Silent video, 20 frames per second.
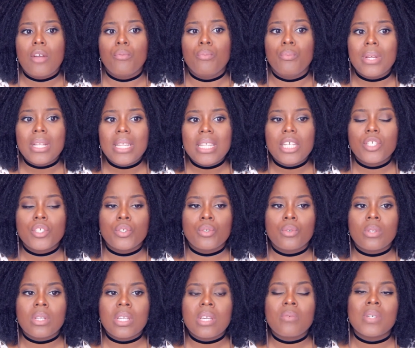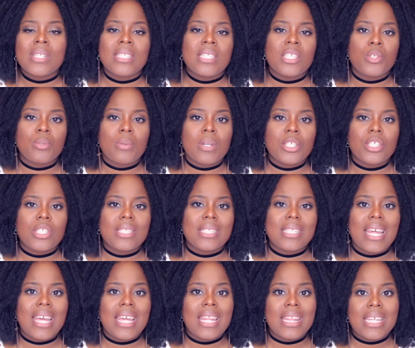really and truly with situations
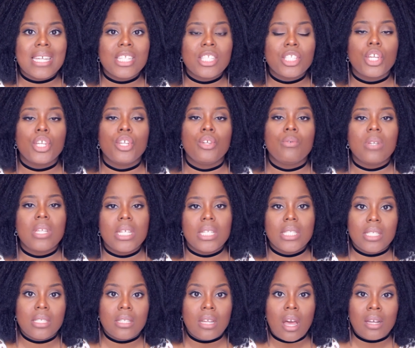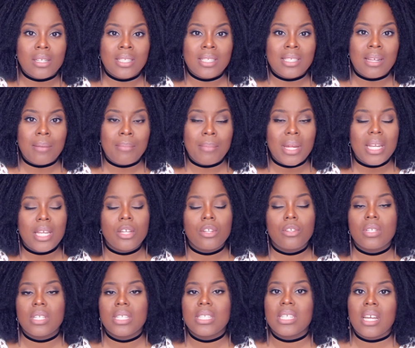like this, you need to talk to somebody,
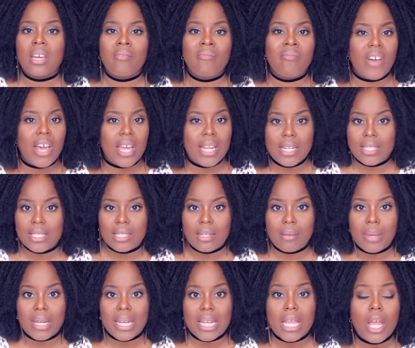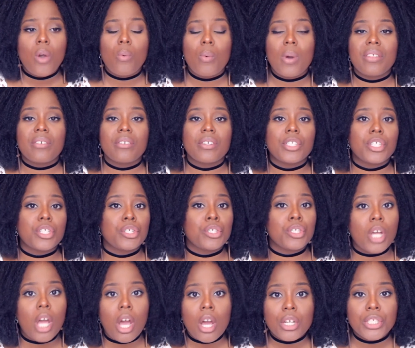you need to confide in somebody. Whether it's your
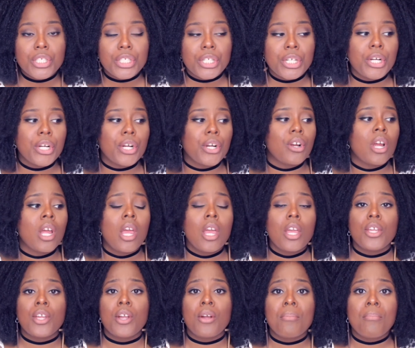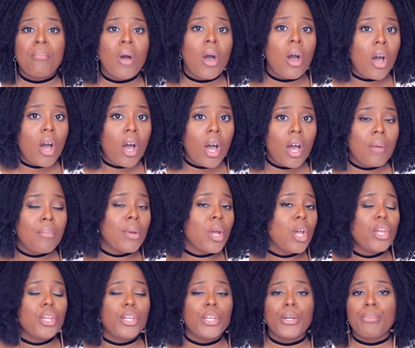doctor, your mom,
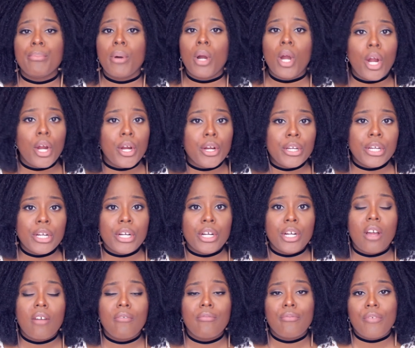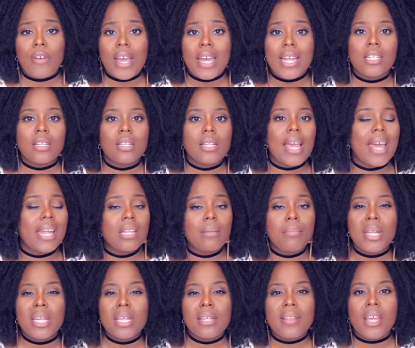your partner, a friend,
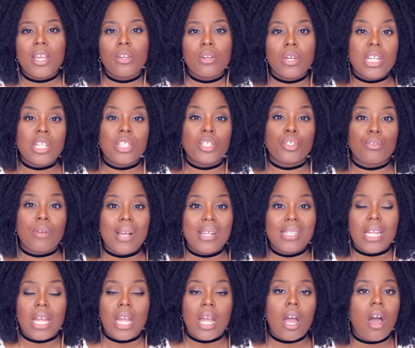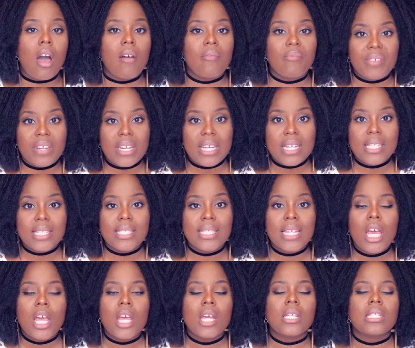anybody that you can trust in confidence,
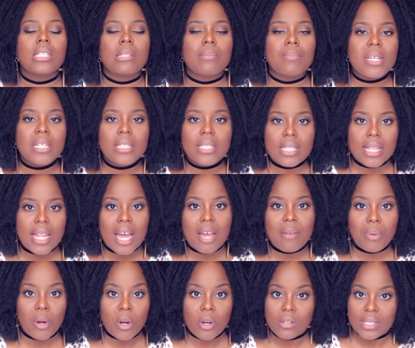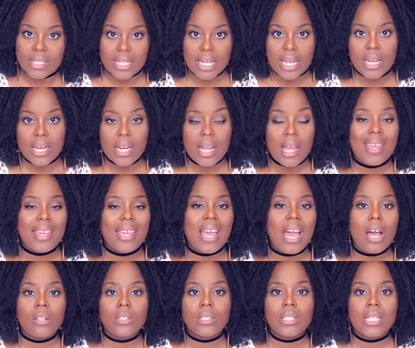speak to that person
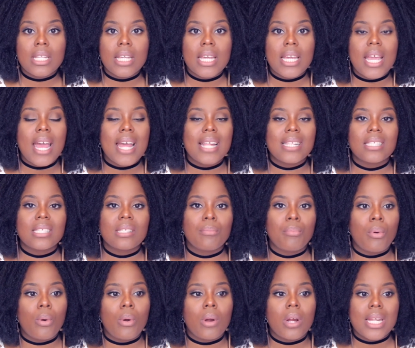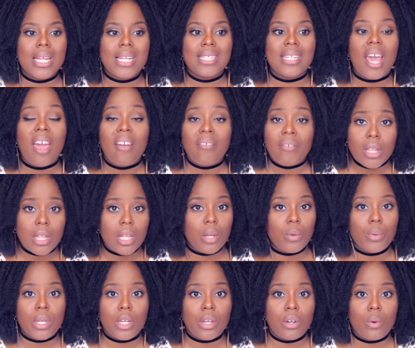Counseling and support is everything
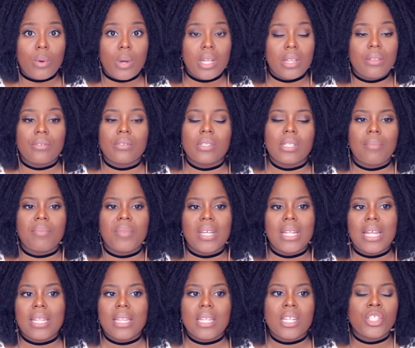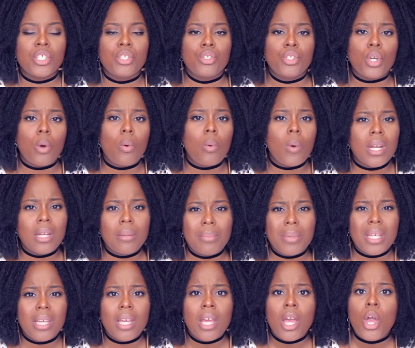when you're going through something like this. You don't want to
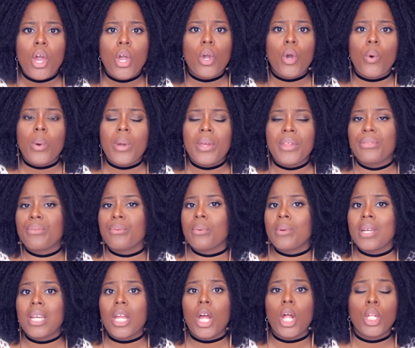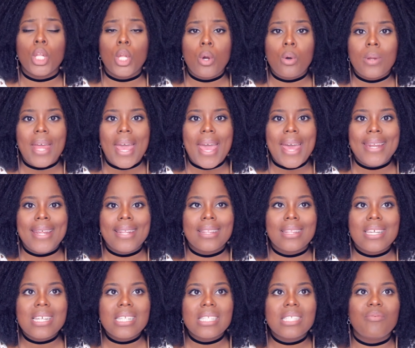be going through it alone, and at
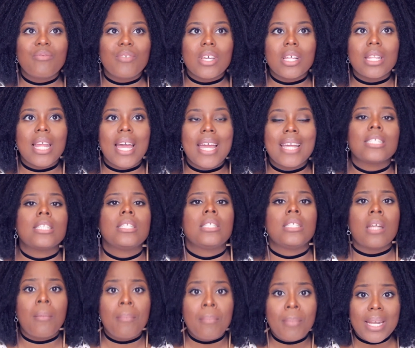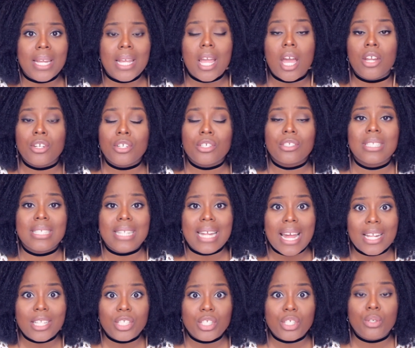least feel like somebody
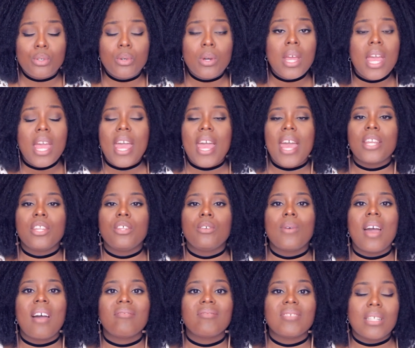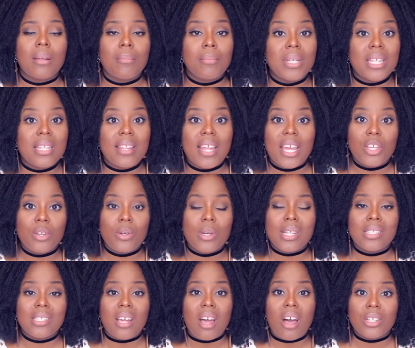understands you and you have somebody that you
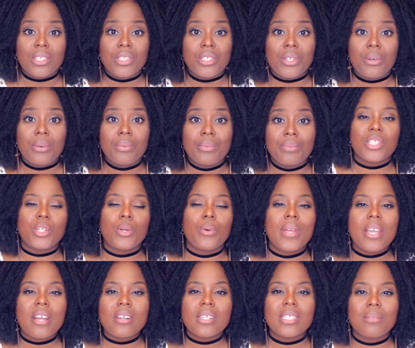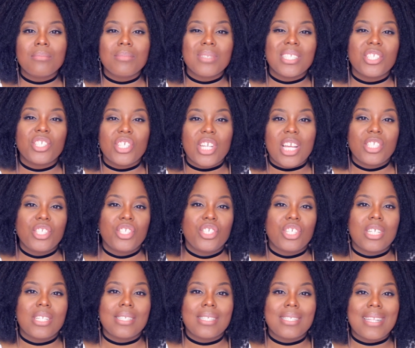can talk to. So here are some
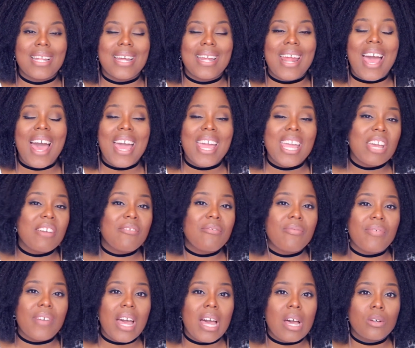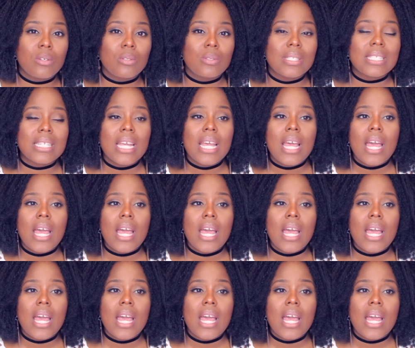suggestions that I have found